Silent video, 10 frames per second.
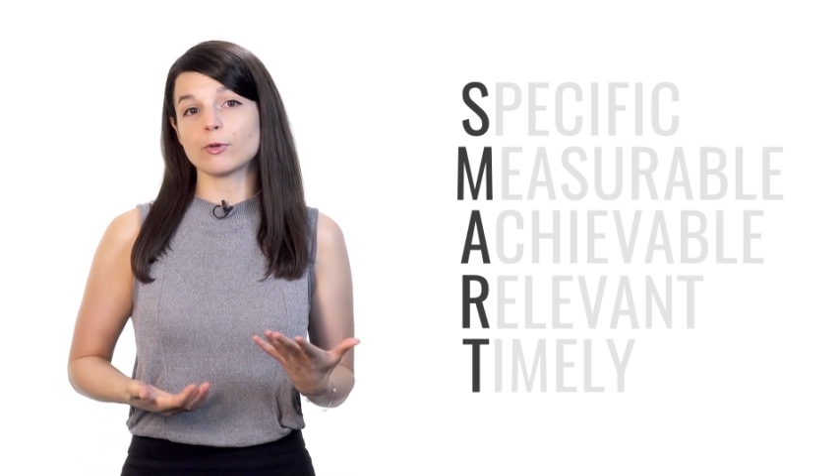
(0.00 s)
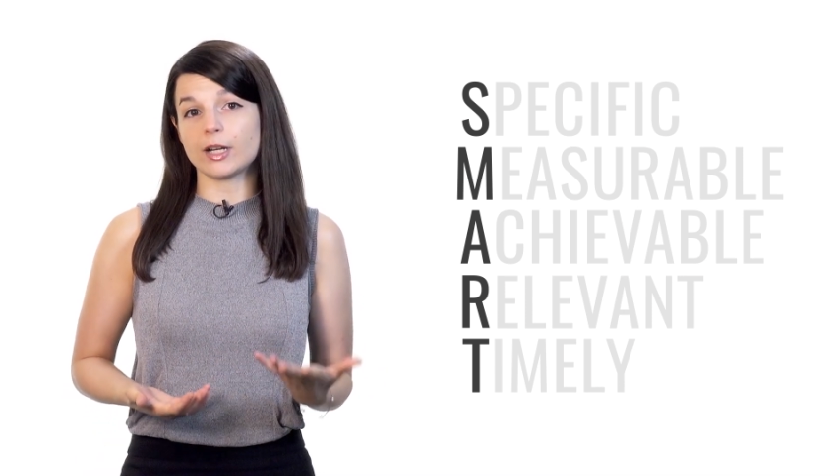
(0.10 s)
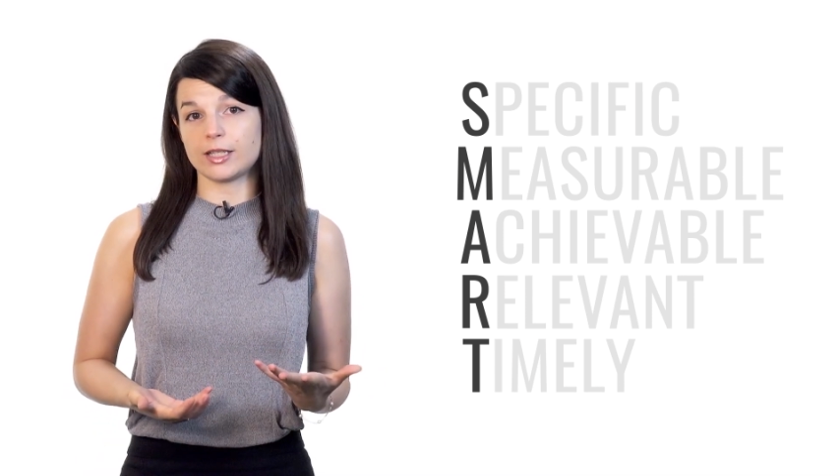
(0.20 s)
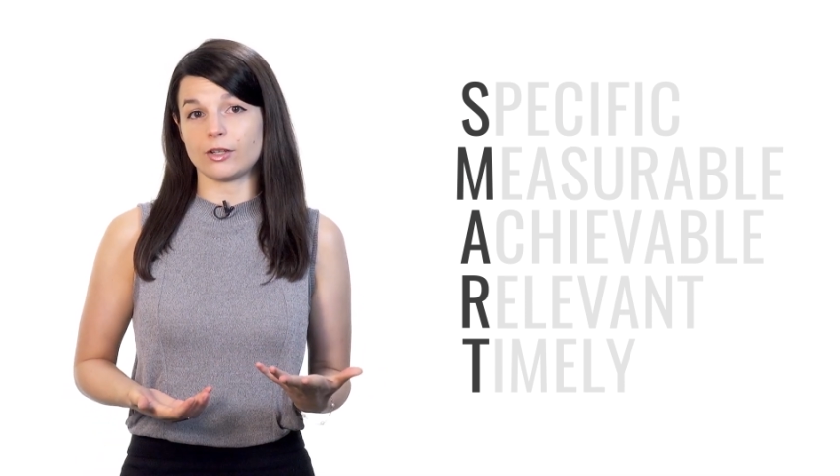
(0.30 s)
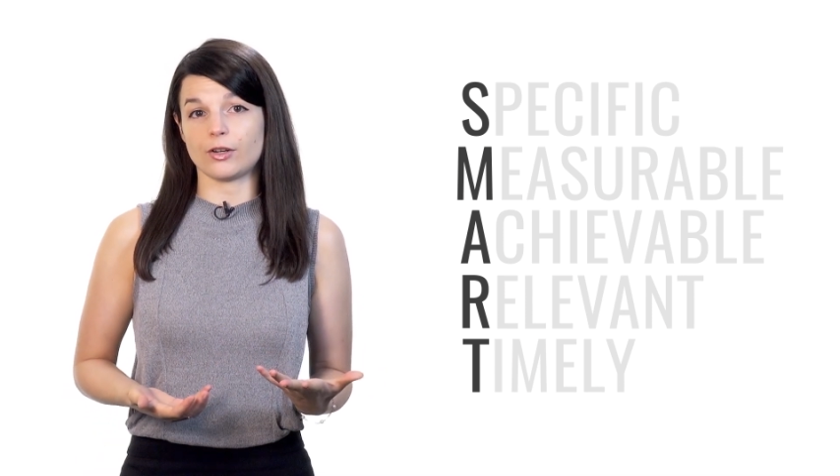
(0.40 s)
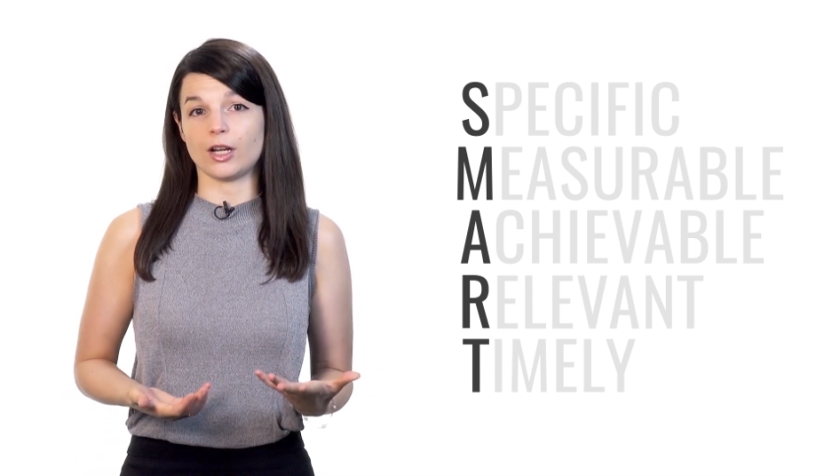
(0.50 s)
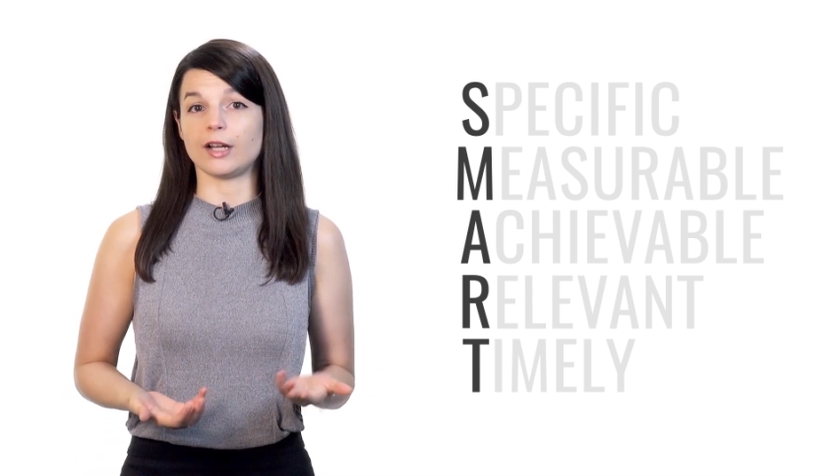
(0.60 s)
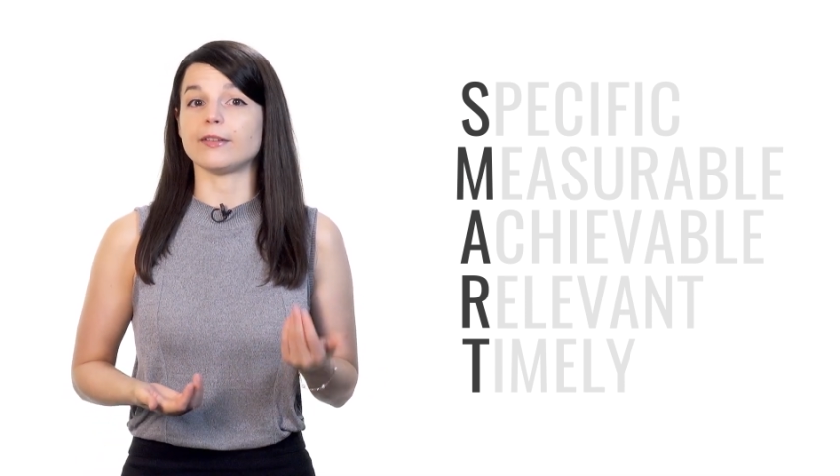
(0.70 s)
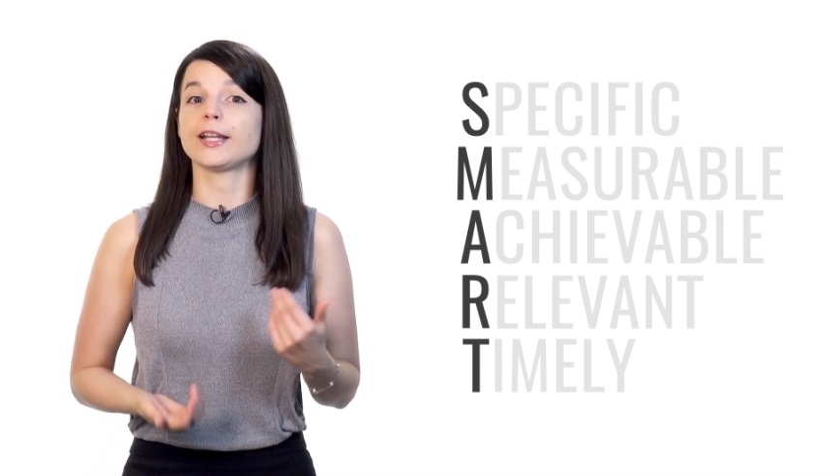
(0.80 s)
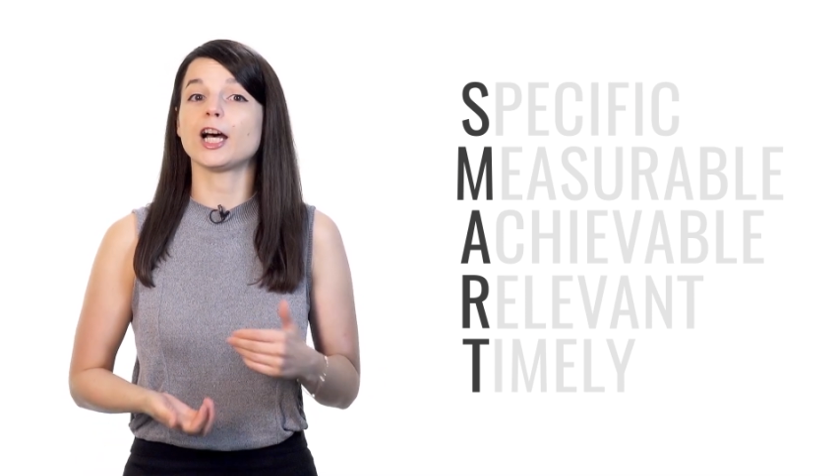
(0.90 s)

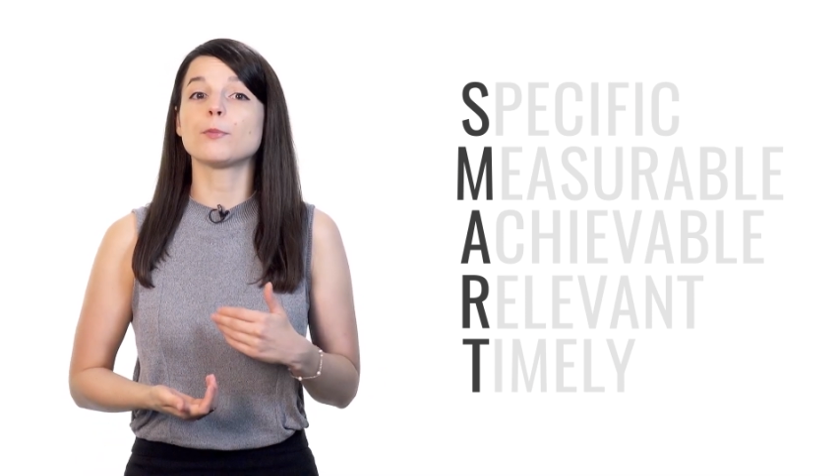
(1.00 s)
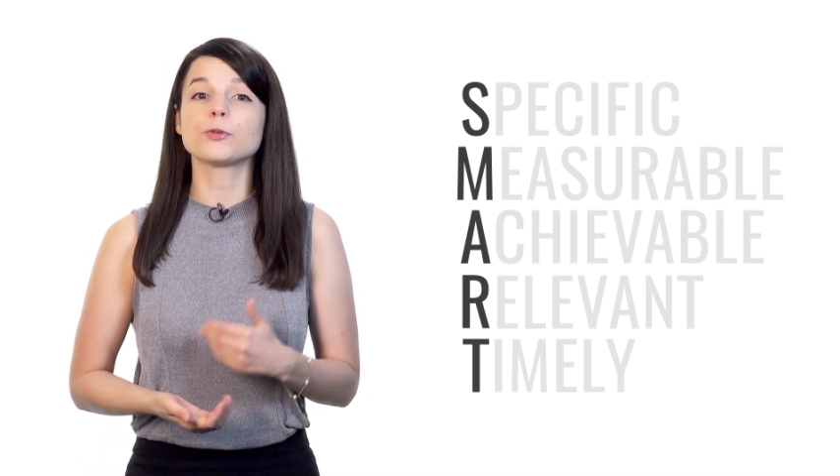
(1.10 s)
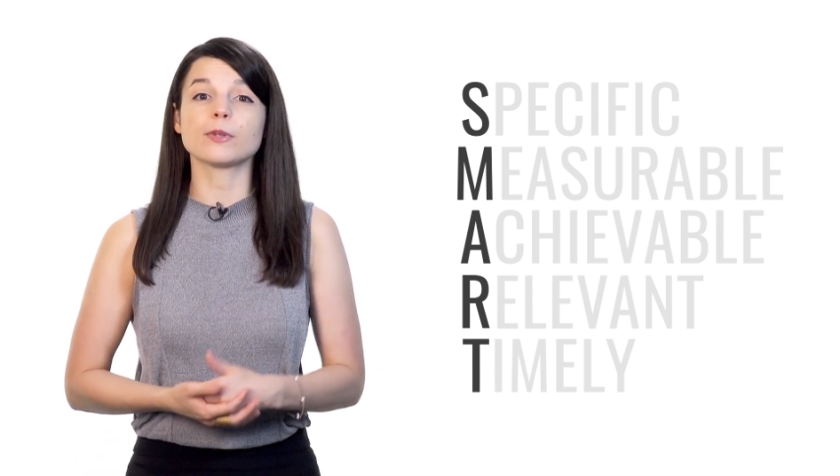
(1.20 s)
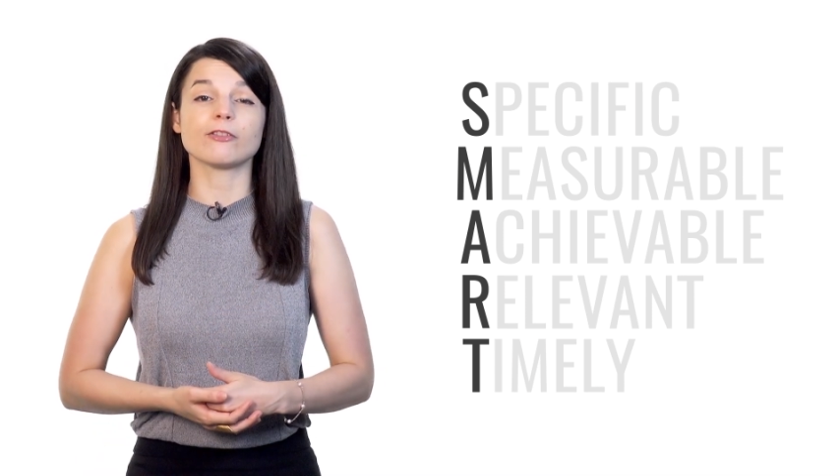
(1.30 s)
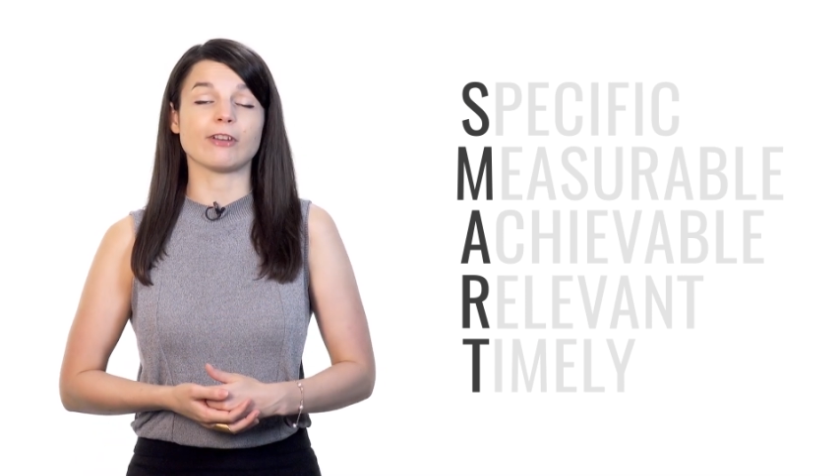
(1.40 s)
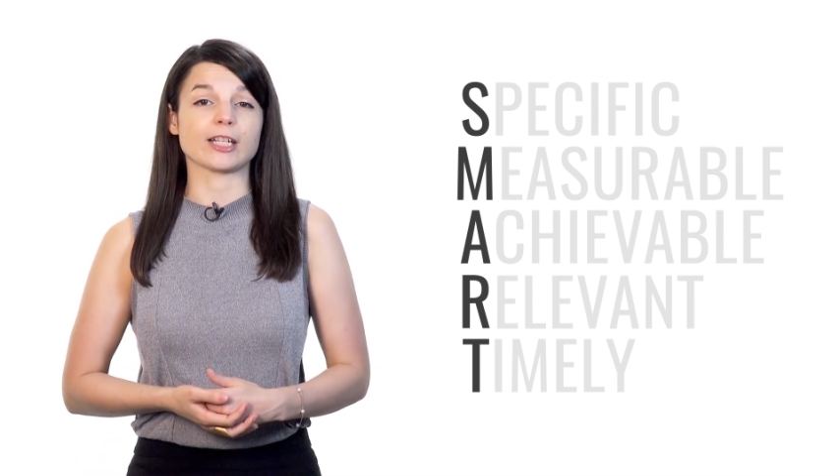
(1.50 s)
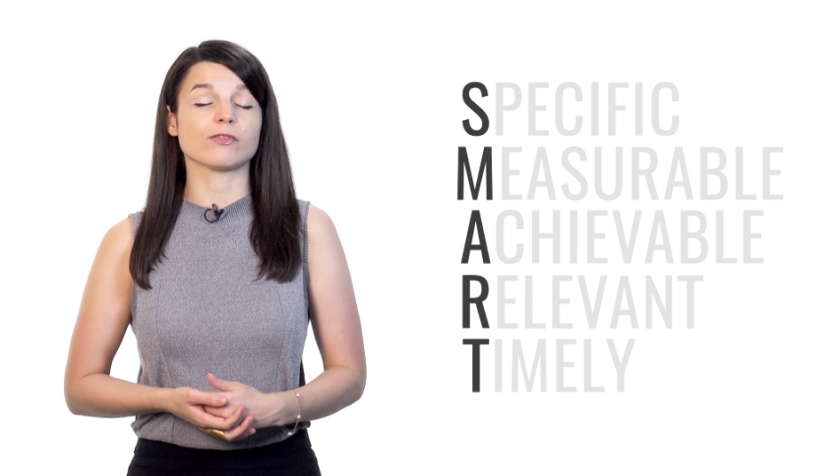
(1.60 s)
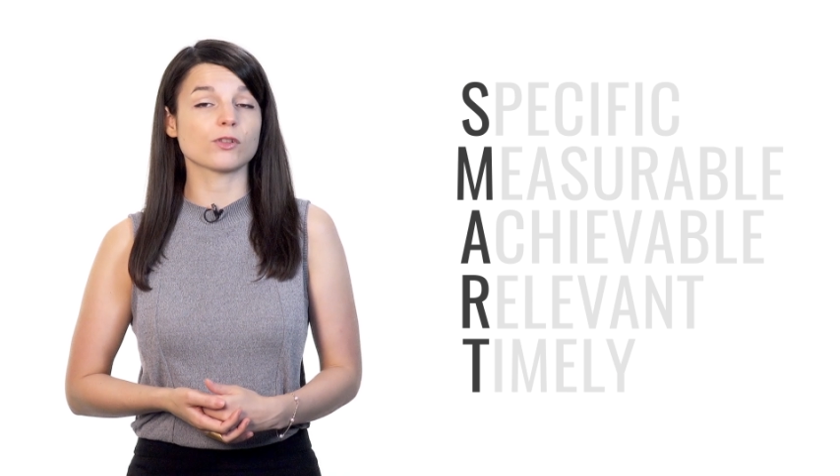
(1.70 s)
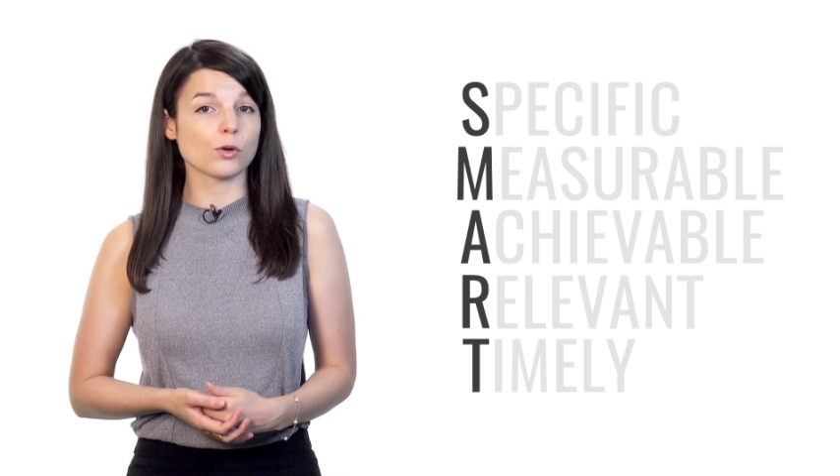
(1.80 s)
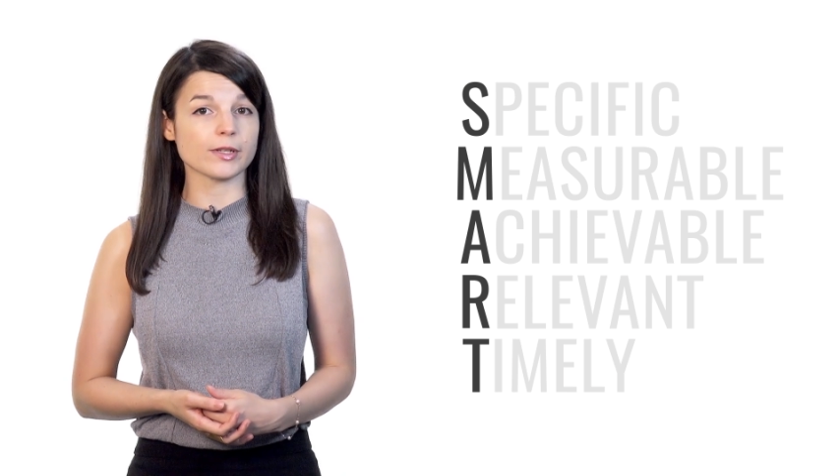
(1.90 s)
criterion that helps with
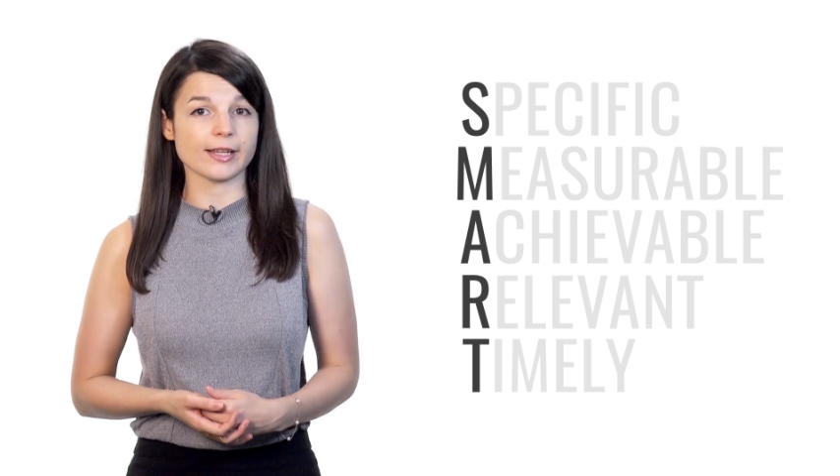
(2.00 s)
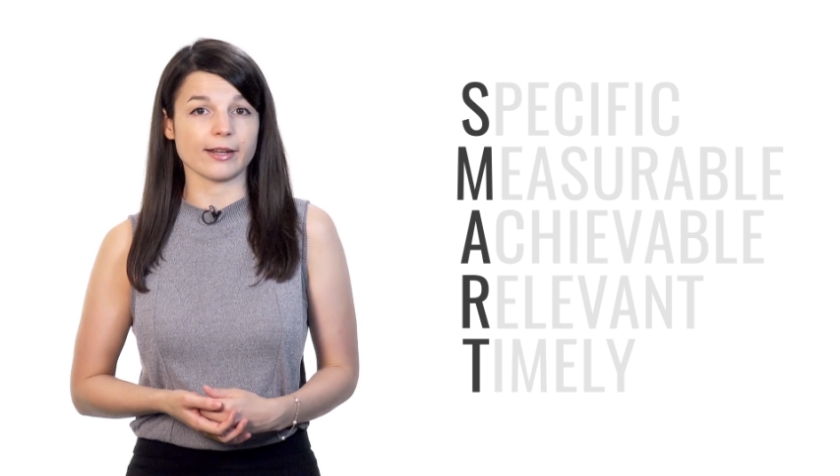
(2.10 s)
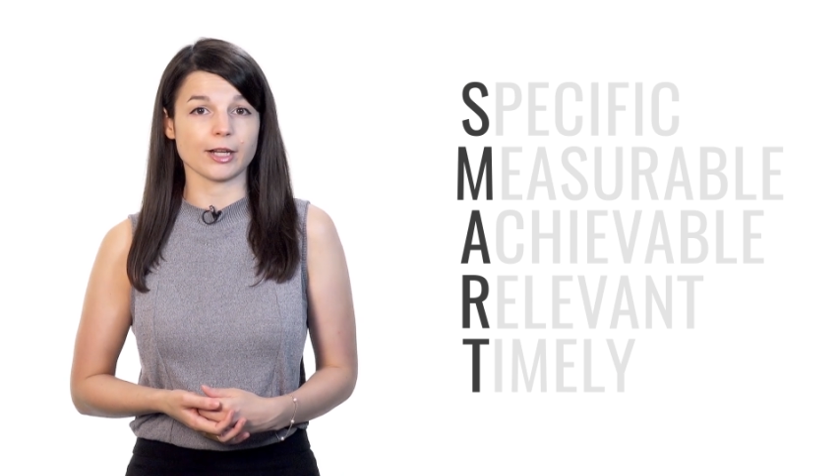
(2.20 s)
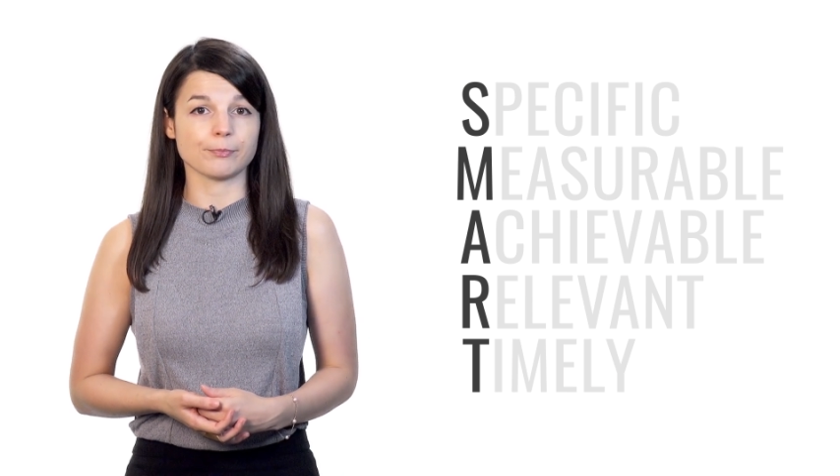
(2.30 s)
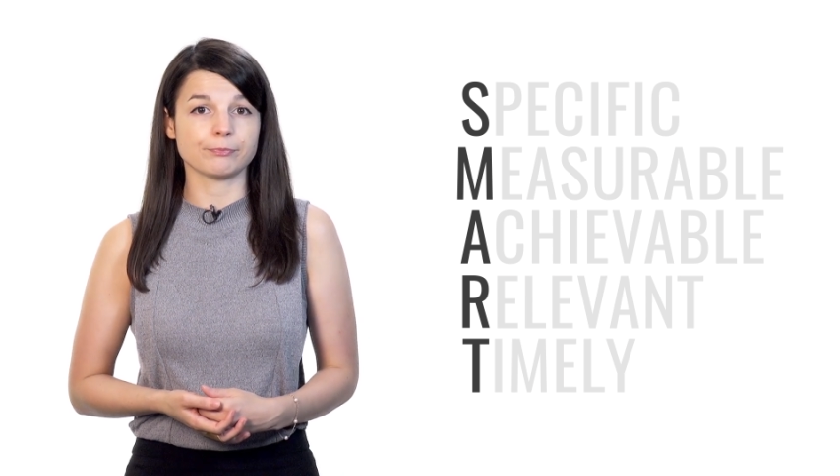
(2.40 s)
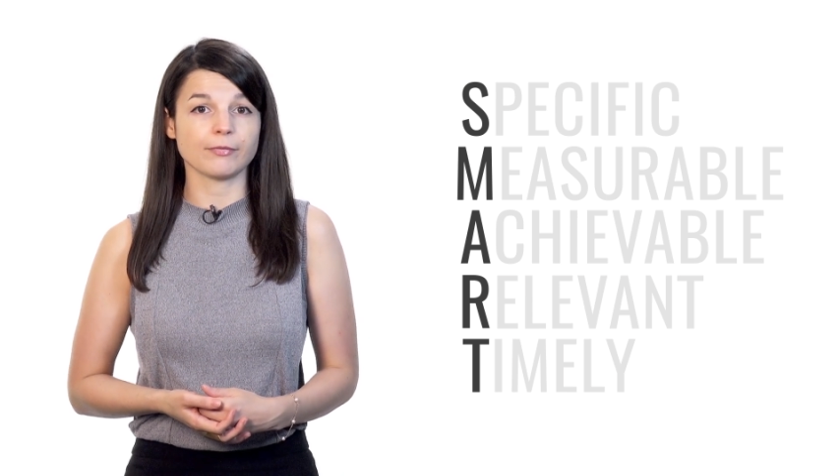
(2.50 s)
effective goal setting.